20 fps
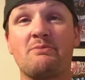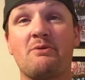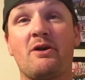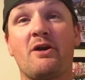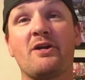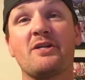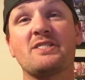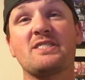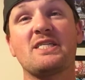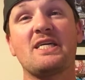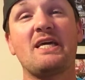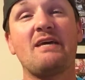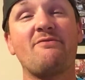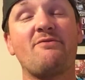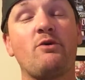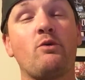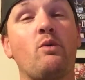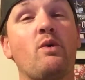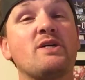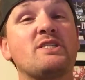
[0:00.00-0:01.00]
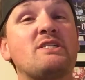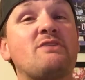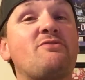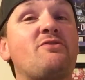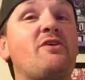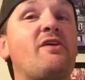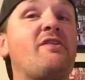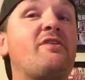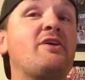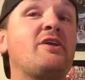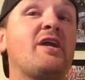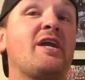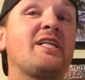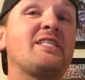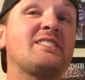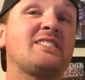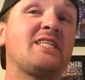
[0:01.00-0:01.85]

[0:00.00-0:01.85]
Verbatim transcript: But honestly, if it wasn't for that United